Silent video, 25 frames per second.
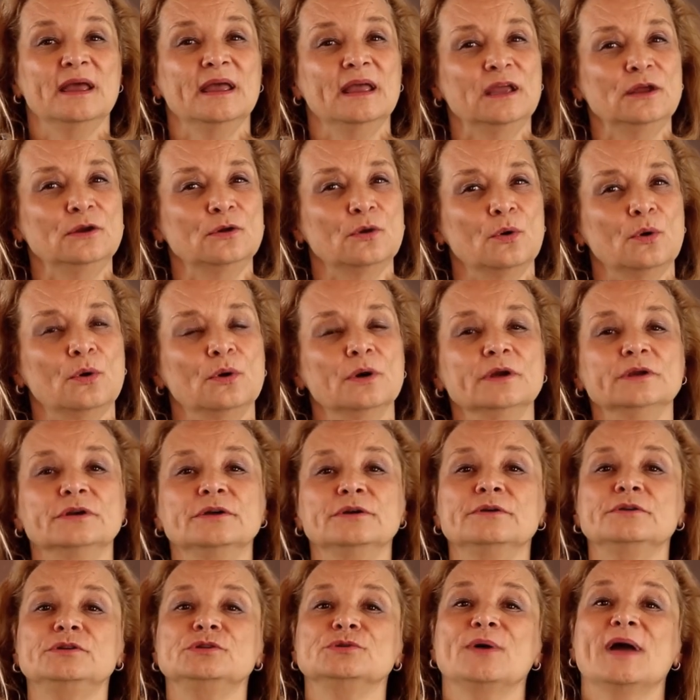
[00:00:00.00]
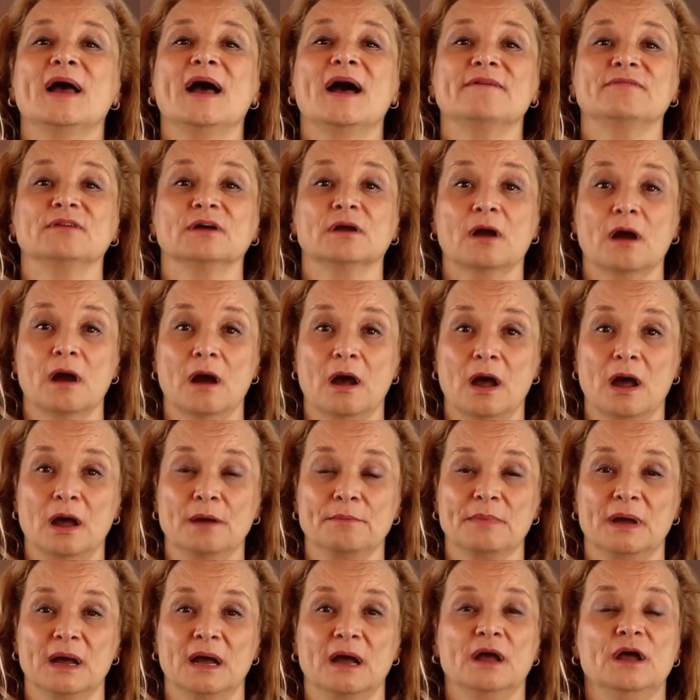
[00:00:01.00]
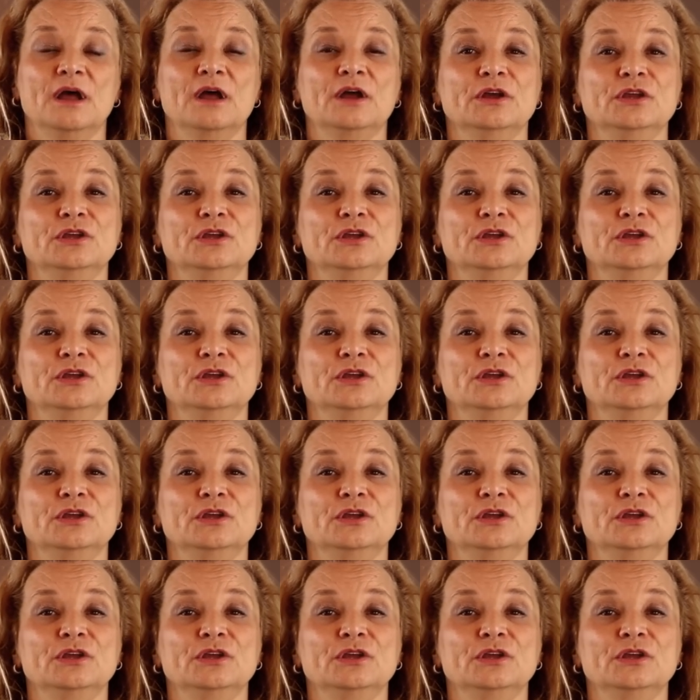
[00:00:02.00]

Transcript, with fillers: in order to have a comma,